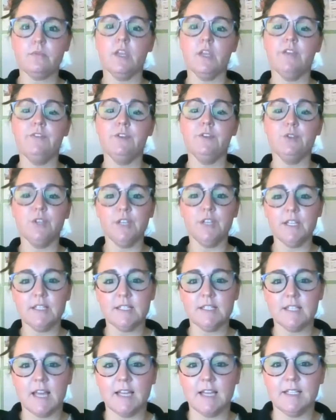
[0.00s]
If you look at
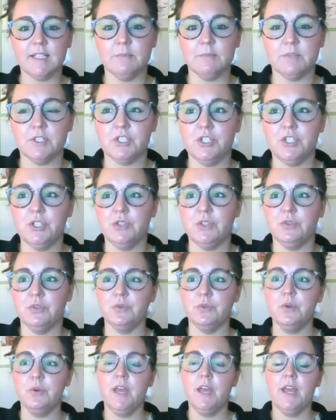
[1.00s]
slide number
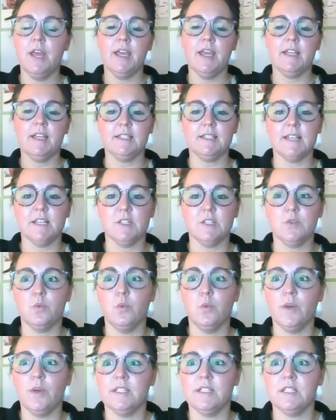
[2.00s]
2, it says,
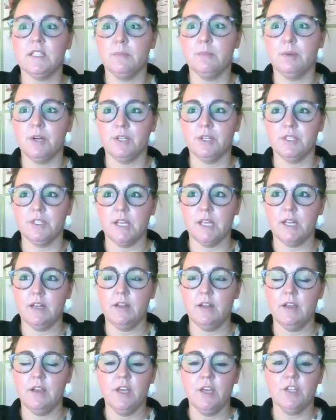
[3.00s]
what's the person?
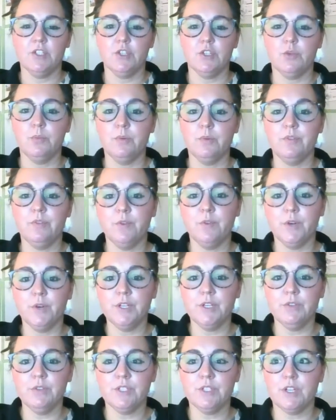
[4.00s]
So before
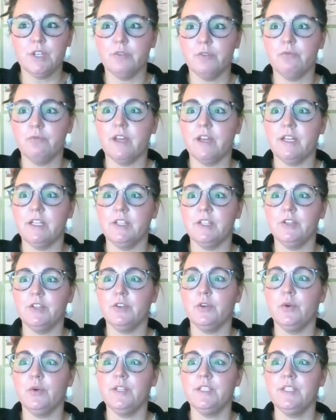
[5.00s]
you start writing, you're
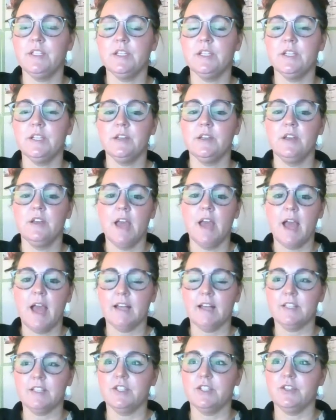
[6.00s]
going to
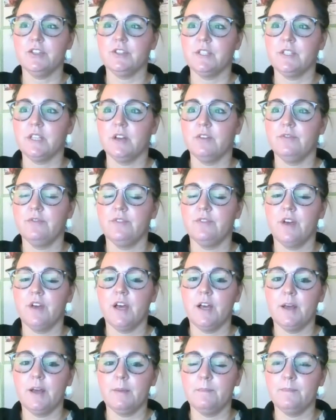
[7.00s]
ask yourself,
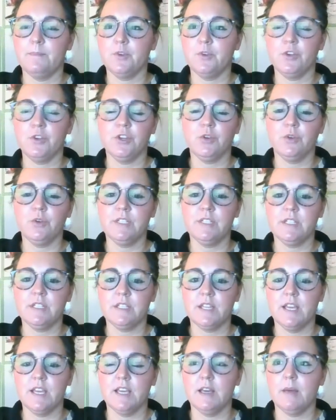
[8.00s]
or you're going to
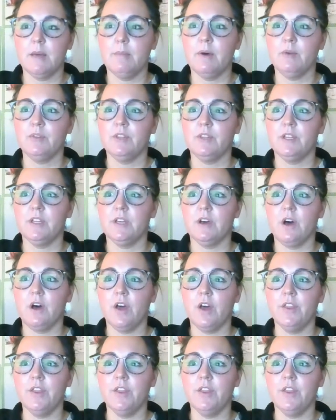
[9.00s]
think about that